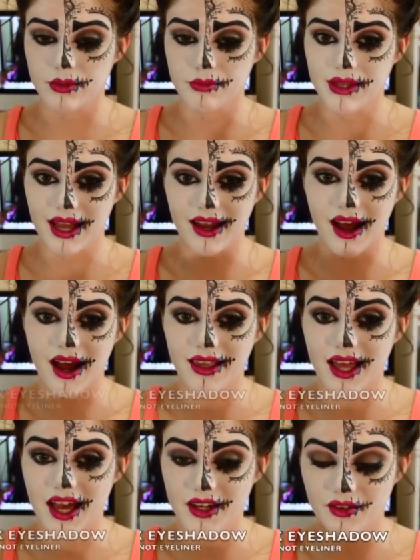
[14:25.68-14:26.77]
with black
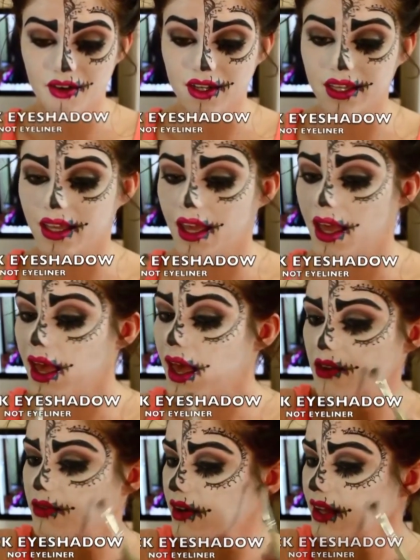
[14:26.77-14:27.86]
eyeliner on it. It's
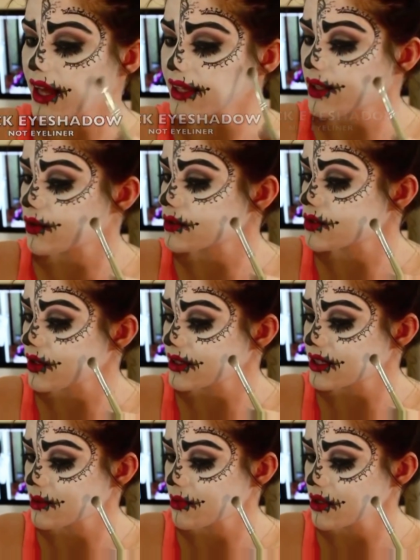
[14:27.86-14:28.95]
going to very lightly contour our
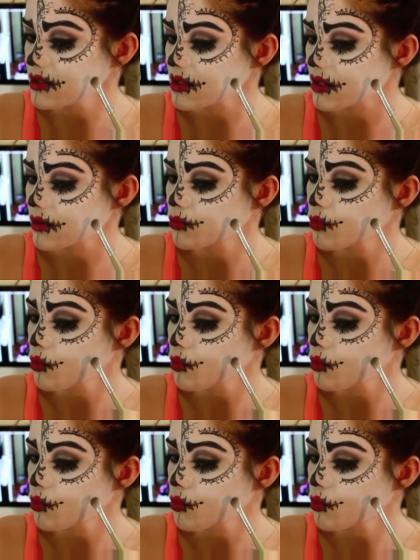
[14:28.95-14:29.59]
cheekbone, so.